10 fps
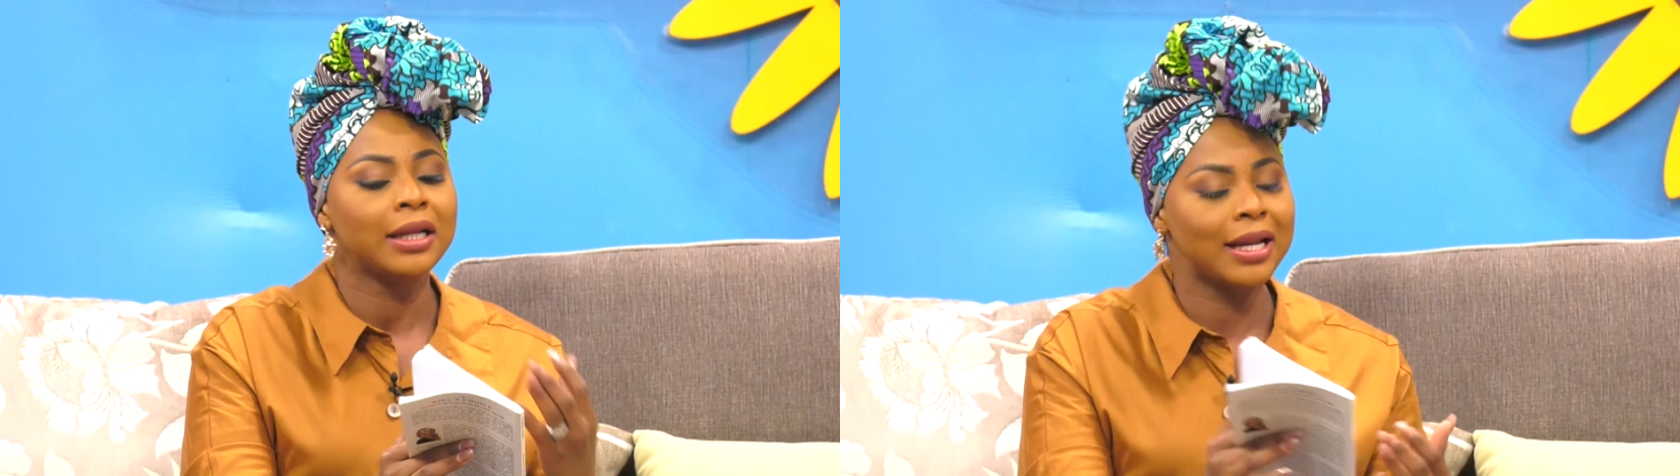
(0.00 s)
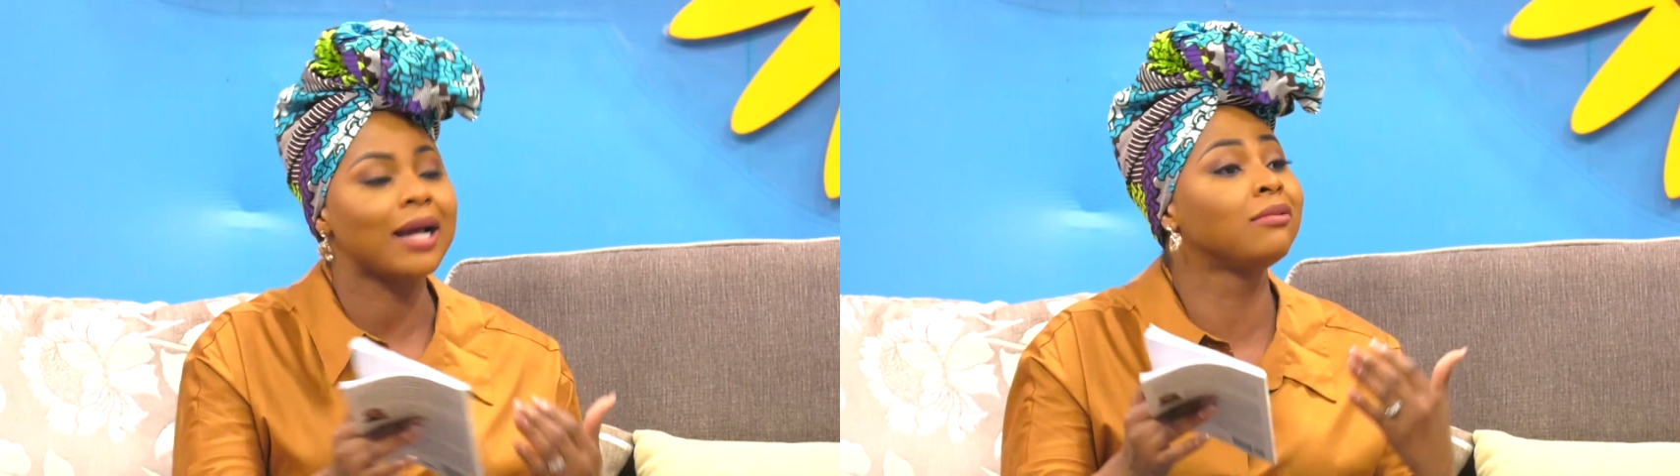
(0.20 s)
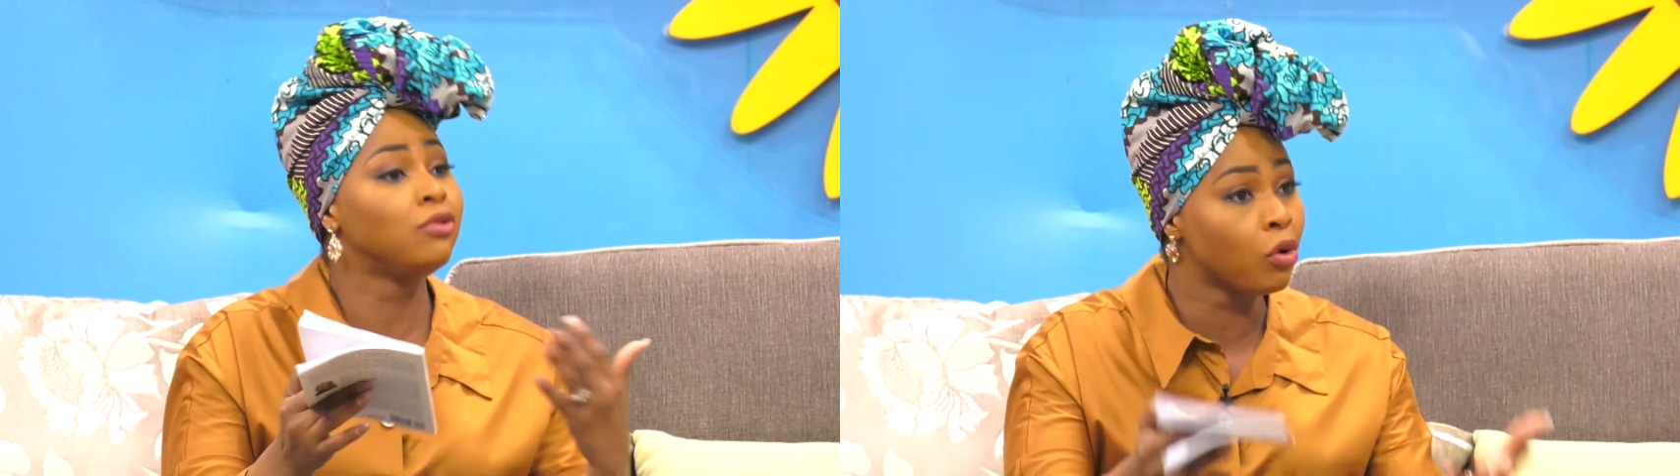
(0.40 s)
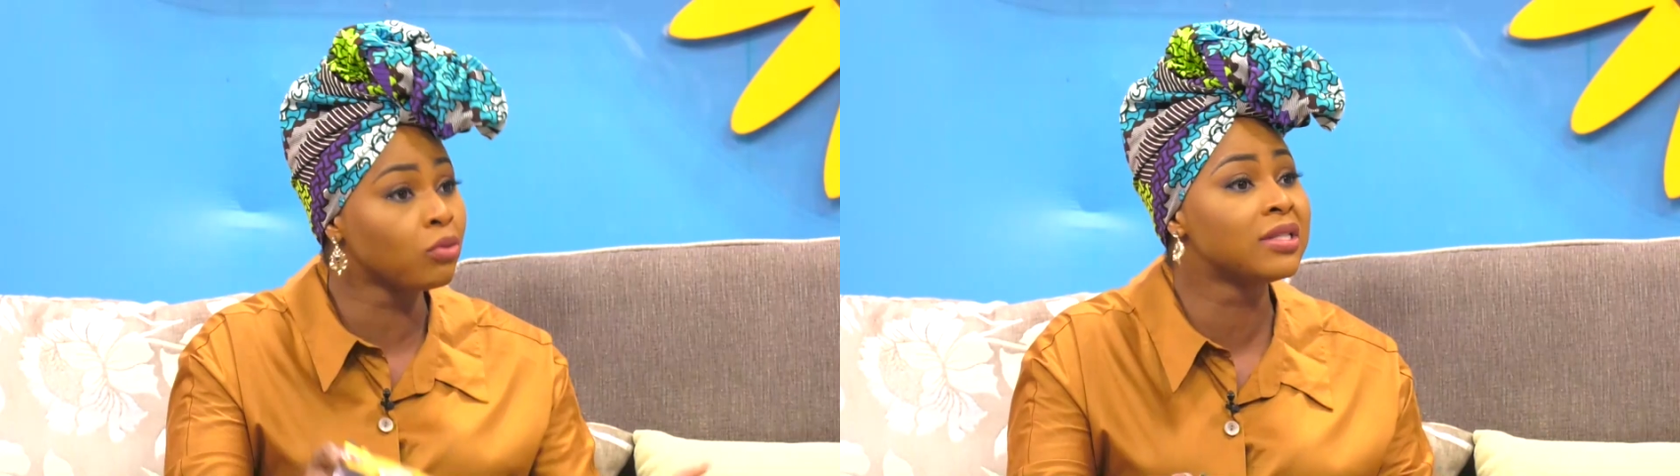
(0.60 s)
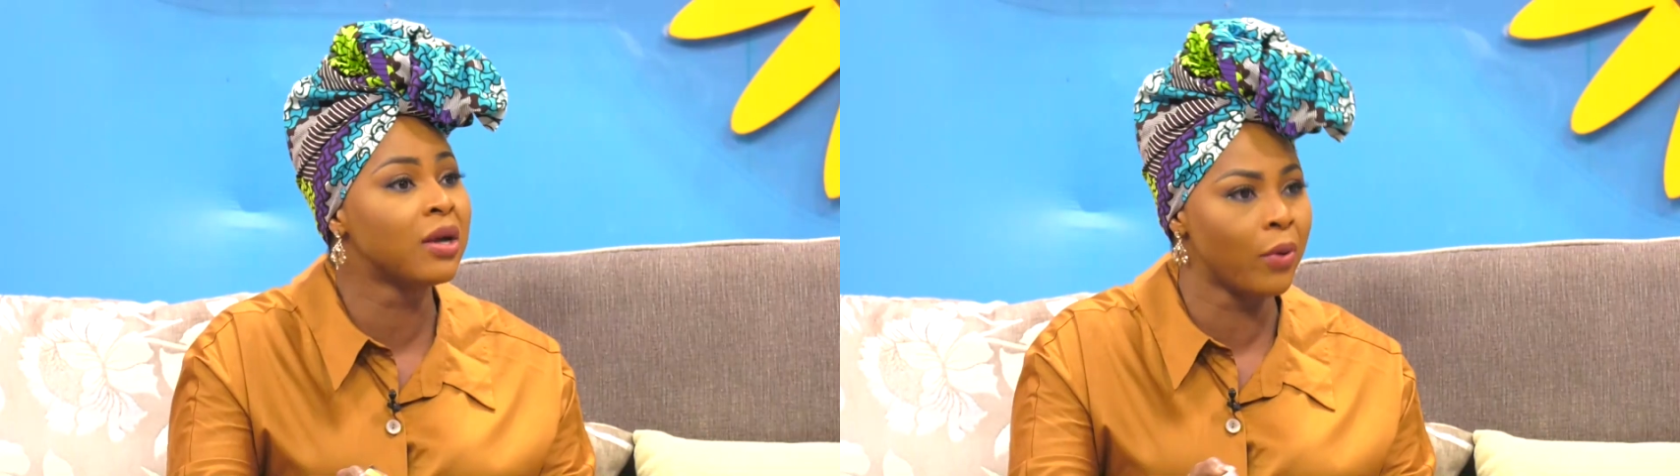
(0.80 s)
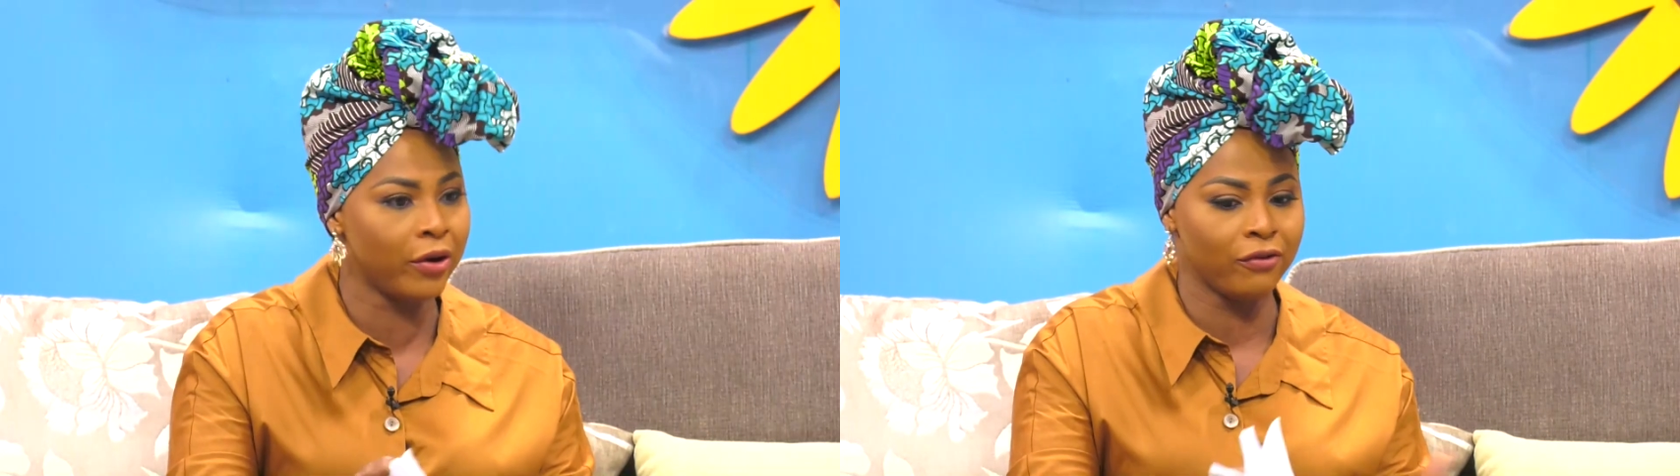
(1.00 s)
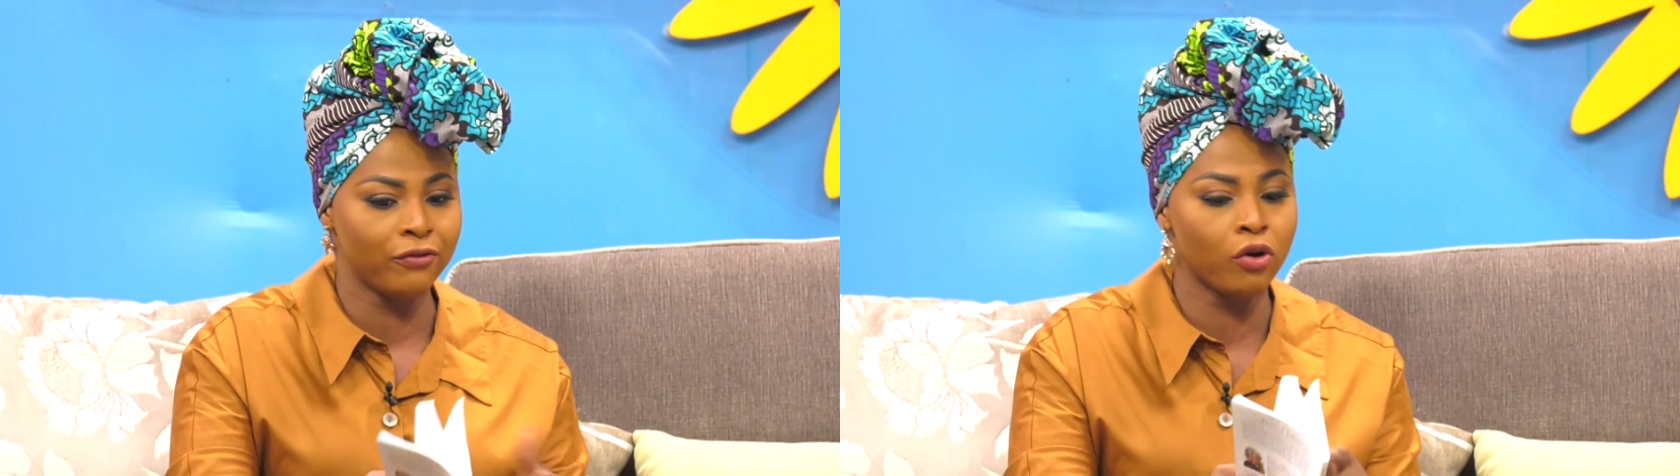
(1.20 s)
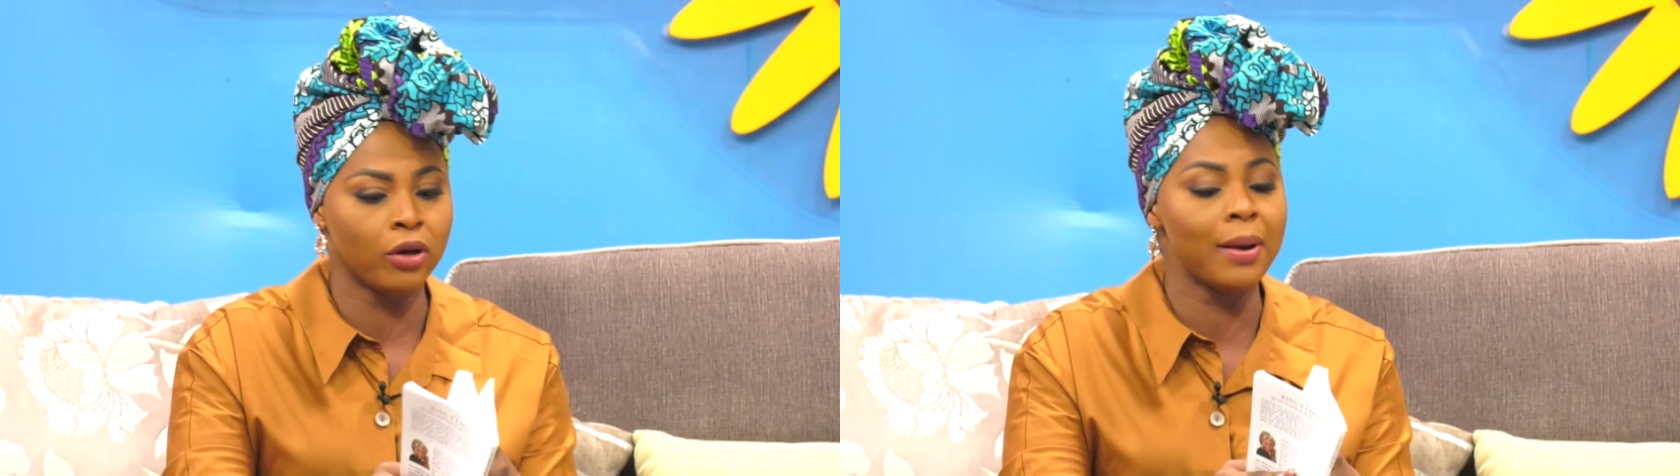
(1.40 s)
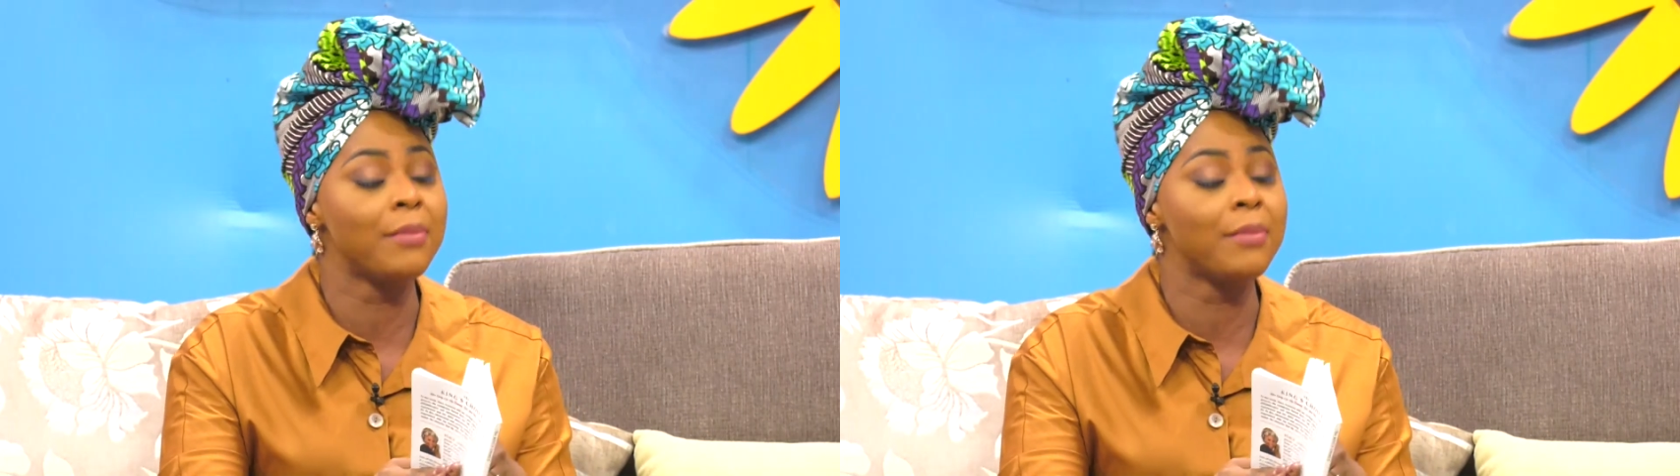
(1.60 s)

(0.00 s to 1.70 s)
that knows the word of God.